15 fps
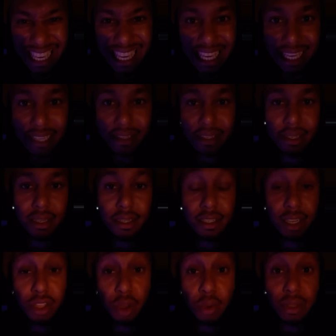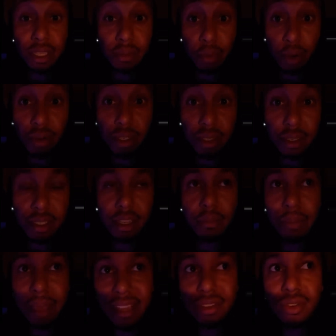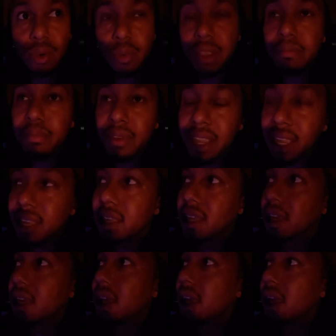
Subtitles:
ease to those emotions, to make sure we bring